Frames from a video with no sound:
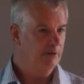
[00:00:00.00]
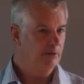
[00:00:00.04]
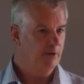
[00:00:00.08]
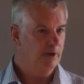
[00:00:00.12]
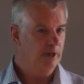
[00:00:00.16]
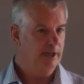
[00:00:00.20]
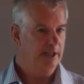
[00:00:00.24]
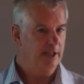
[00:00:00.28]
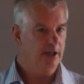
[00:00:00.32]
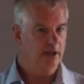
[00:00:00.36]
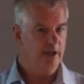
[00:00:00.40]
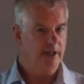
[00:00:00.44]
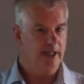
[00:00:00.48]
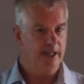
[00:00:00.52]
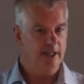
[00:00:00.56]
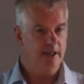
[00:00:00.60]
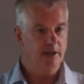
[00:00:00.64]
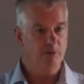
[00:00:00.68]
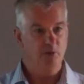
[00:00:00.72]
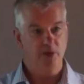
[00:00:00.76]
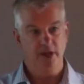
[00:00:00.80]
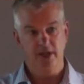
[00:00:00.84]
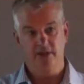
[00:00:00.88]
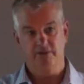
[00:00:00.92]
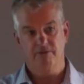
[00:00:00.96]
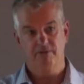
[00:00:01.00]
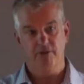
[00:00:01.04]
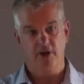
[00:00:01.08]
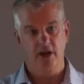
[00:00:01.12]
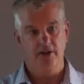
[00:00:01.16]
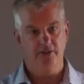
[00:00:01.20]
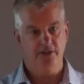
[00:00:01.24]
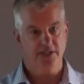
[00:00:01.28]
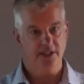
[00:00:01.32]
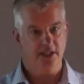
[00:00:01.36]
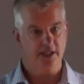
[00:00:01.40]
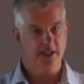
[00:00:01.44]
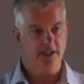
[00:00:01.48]
really good here. We did 5 or
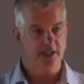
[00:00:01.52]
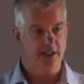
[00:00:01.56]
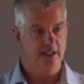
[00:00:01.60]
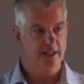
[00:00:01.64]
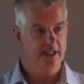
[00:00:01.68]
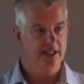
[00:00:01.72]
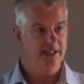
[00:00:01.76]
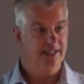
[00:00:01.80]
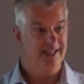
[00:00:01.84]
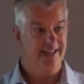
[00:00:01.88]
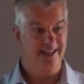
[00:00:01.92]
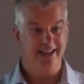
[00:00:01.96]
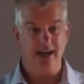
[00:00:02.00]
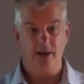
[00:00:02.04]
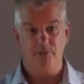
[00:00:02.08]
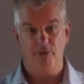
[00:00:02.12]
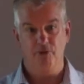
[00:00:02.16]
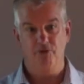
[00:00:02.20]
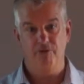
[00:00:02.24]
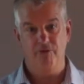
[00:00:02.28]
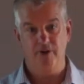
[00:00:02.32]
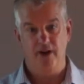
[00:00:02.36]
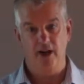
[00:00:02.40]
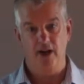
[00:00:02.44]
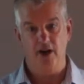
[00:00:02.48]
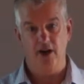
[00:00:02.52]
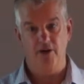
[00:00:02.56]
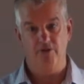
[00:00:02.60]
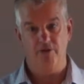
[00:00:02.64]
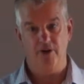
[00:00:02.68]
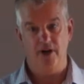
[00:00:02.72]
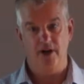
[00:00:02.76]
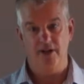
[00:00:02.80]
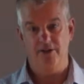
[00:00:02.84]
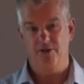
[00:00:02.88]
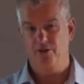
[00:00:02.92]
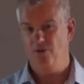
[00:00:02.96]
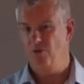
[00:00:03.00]
6 of these, and a couple fell over. And
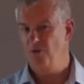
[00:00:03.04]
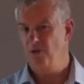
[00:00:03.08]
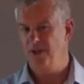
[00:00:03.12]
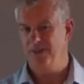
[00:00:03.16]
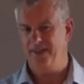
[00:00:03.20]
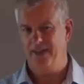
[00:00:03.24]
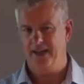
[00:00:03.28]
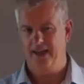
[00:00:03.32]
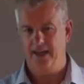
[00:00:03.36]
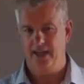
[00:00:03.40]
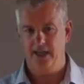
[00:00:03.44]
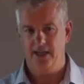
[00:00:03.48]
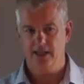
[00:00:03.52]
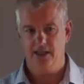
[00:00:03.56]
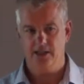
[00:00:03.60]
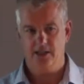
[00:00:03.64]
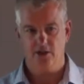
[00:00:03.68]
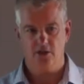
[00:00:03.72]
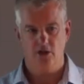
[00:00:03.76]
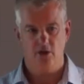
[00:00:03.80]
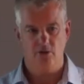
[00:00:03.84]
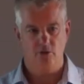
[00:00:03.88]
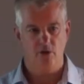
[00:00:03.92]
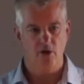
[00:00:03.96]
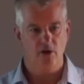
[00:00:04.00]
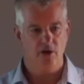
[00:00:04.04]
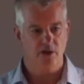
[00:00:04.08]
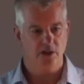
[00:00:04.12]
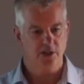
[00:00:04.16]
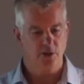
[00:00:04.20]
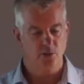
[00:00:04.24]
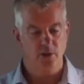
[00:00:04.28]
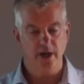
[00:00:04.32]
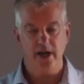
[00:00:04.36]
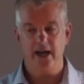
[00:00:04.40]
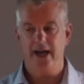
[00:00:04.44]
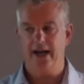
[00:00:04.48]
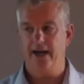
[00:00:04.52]
I thought, hey, what's going on? So
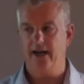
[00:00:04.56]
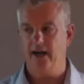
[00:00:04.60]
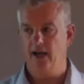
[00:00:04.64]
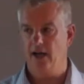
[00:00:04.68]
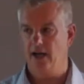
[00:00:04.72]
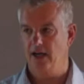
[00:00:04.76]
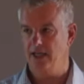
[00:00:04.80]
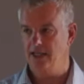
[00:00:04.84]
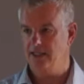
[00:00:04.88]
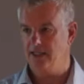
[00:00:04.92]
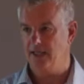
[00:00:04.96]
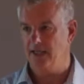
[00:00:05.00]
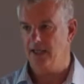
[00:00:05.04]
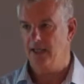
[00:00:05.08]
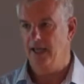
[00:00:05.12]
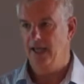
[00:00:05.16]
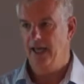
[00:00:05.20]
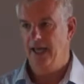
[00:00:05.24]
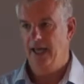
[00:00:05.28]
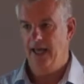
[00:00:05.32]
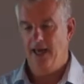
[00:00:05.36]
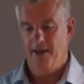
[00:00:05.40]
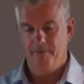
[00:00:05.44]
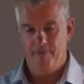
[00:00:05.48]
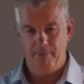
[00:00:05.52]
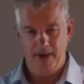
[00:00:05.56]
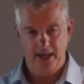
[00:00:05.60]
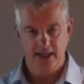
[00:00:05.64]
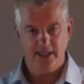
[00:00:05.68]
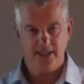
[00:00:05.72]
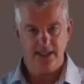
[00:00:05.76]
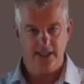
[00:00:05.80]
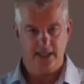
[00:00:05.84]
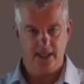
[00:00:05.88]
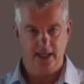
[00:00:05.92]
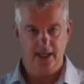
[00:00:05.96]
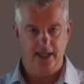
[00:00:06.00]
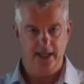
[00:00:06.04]
when I analysed it,
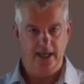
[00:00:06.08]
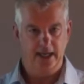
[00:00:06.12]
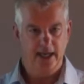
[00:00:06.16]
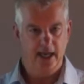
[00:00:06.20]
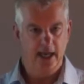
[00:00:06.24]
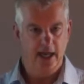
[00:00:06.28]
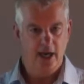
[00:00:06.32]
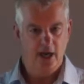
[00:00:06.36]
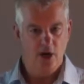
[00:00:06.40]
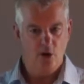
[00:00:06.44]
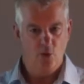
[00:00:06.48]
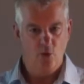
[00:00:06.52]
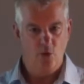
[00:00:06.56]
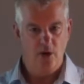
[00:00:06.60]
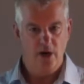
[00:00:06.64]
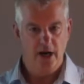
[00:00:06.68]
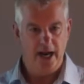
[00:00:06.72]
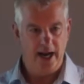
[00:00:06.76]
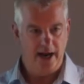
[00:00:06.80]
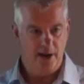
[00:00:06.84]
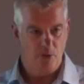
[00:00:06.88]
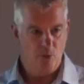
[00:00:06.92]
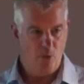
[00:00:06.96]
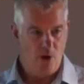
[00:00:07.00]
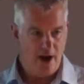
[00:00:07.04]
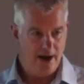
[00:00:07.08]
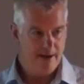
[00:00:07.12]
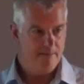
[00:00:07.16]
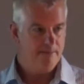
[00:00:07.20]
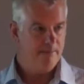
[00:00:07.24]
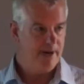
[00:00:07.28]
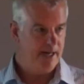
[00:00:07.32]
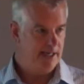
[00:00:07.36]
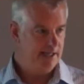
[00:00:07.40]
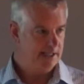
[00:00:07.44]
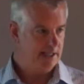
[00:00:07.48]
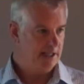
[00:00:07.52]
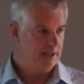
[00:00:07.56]
basically, we had one
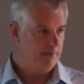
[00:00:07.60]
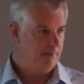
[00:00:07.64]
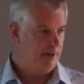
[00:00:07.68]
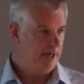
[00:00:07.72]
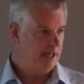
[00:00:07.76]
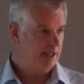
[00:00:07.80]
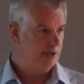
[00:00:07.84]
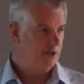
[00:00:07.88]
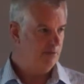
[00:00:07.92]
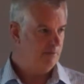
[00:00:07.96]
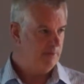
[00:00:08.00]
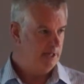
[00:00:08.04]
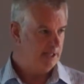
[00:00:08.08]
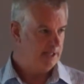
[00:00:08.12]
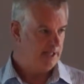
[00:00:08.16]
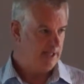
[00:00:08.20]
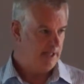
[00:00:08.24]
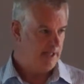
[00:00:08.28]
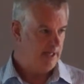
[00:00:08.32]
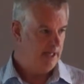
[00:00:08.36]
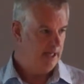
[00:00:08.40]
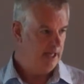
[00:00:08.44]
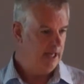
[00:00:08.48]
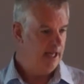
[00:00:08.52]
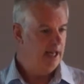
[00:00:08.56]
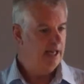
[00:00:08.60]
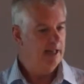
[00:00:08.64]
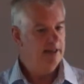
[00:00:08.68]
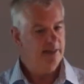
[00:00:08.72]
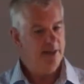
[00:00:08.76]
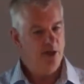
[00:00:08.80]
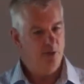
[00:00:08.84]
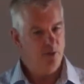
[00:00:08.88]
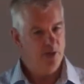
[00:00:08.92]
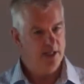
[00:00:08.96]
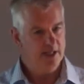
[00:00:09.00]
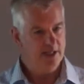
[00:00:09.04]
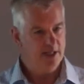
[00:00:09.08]
piece of the puzzle missing. There
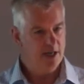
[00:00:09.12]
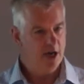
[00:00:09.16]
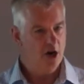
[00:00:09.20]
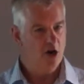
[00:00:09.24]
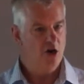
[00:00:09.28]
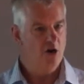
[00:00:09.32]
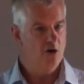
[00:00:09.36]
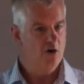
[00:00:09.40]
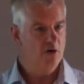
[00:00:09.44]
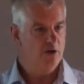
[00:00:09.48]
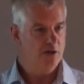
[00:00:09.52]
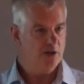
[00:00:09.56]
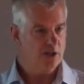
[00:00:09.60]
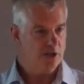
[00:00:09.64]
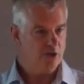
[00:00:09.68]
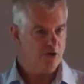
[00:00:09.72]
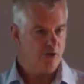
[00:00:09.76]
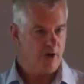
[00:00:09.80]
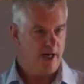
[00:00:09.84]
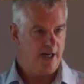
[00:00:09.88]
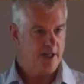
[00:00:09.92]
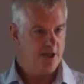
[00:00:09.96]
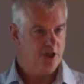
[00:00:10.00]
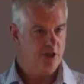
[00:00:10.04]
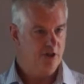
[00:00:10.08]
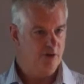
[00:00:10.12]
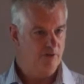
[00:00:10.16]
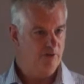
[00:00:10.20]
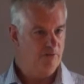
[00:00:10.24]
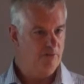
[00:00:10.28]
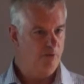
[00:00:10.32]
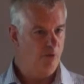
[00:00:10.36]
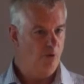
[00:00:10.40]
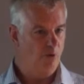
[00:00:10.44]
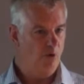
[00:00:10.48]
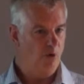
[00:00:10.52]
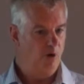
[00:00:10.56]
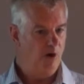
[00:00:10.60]
was no structure
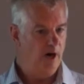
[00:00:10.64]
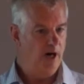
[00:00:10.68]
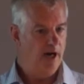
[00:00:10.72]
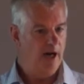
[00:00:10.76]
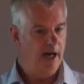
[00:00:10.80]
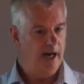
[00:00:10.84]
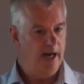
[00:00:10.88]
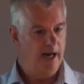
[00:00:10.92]
for